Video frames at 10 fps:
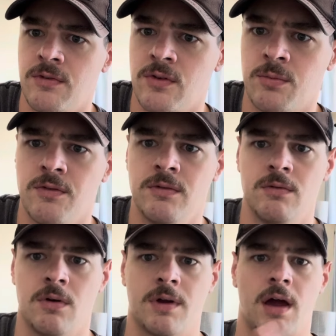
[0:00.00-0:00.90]
Phone's
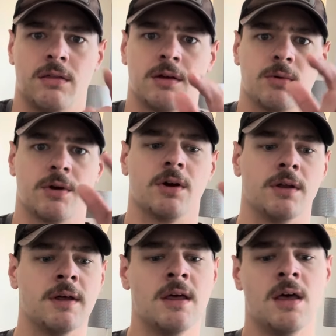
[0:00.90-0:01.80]
moving. Okay, I think we're
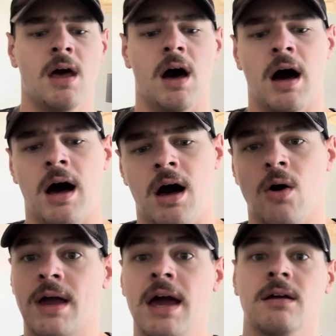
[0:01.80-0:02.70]
good.
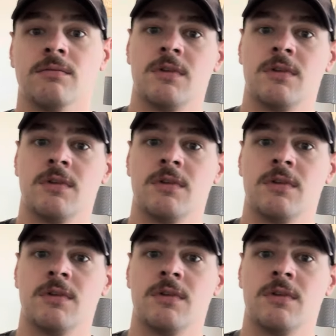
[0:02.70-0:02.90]
Okay,